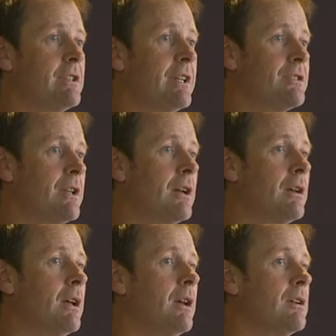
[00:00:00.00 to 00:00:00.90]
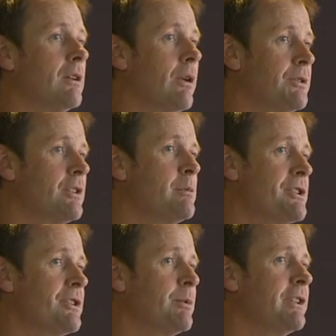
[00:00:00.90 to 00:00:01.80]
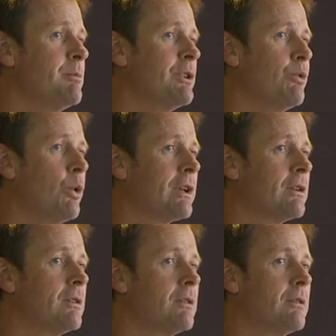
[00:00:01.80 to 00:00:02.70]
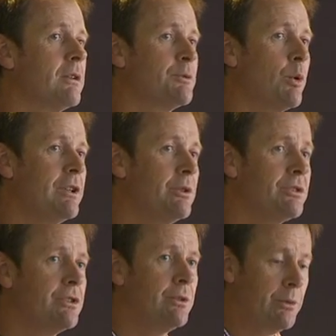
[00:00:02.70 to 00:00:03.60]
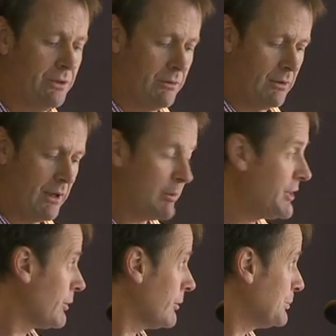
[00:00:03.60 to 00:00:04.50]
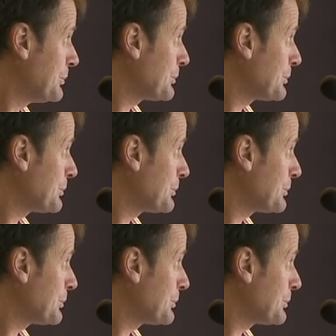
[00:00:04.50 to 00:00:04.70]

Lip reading: and that's that. Now those are the meshes we need to be avoiding. That's what we used to use, and we shouldn't.